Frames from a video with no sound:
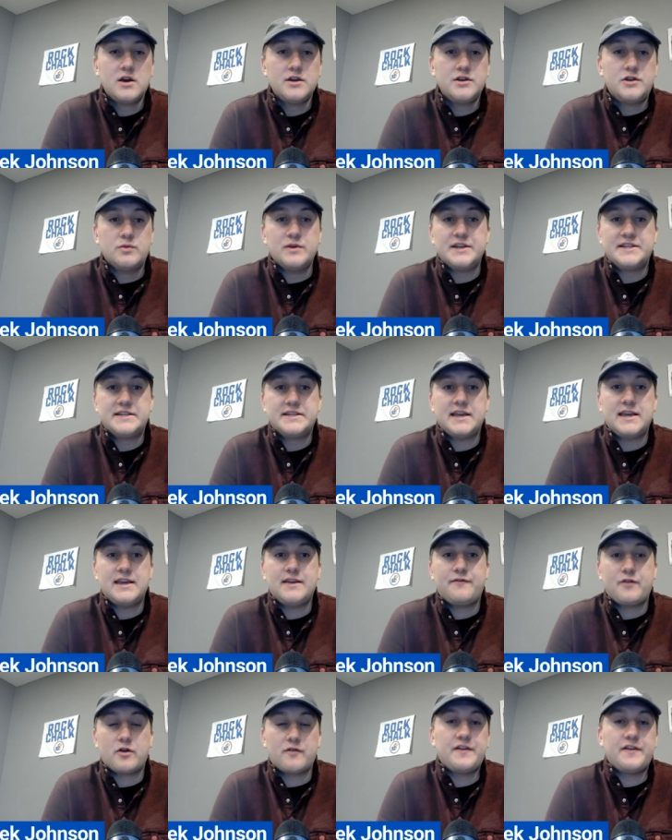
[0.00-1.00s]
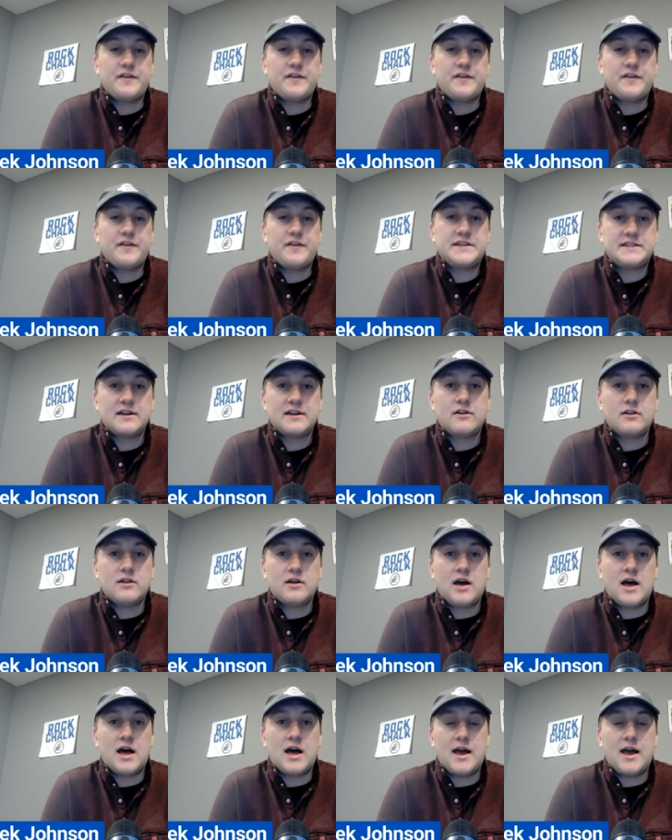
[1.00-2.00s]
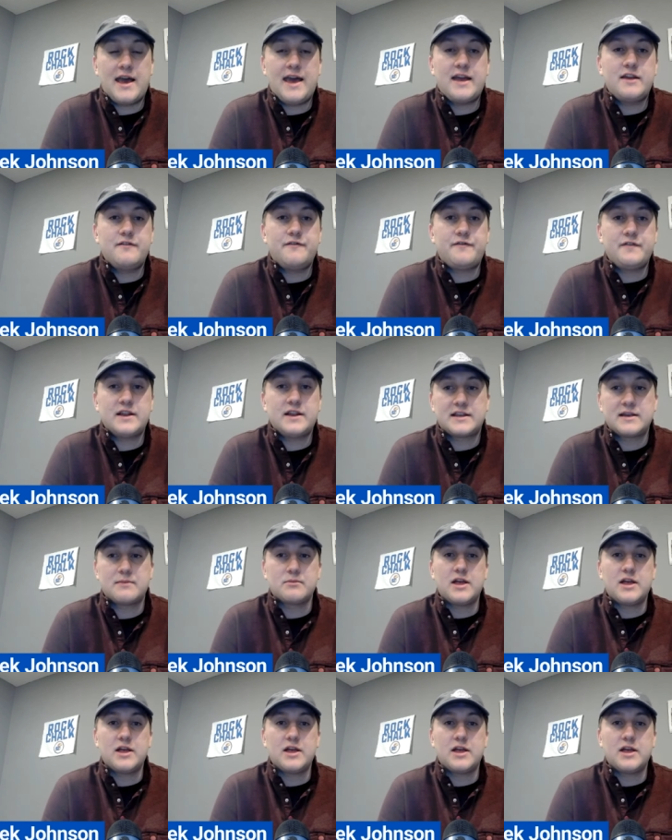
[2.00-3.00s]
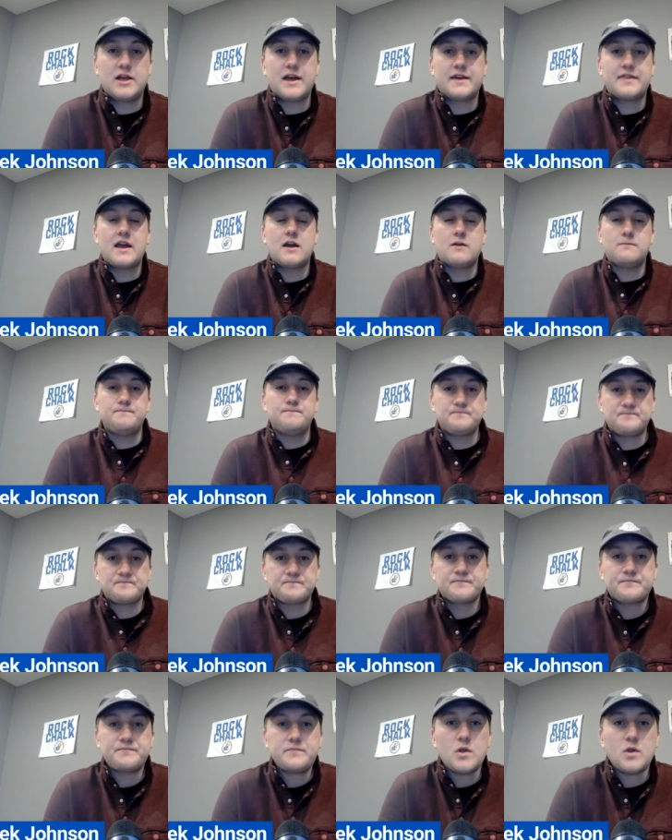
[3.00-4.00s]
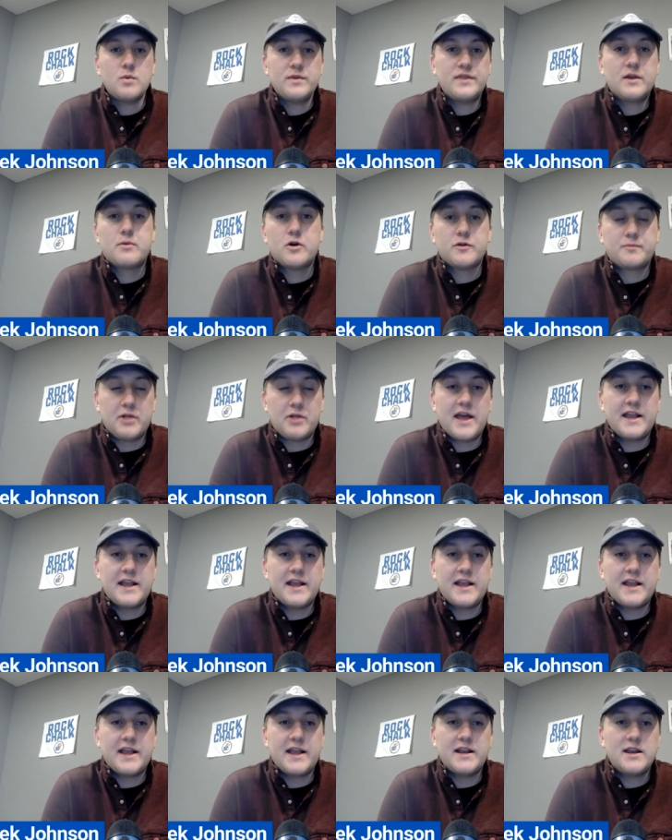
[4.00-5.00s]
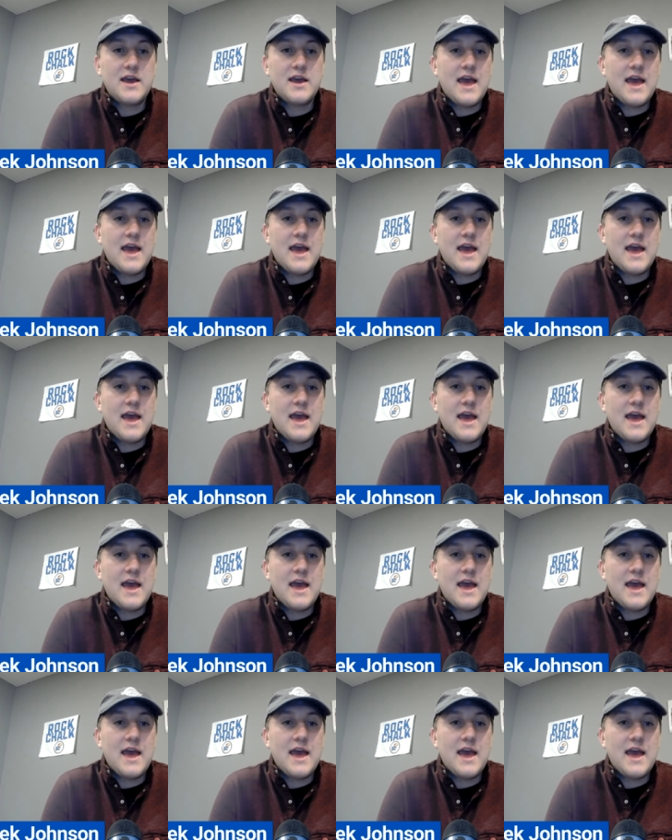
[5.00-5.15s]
Do we see Furphy still uh, ahead of Nick Timberlake there when they're both playing?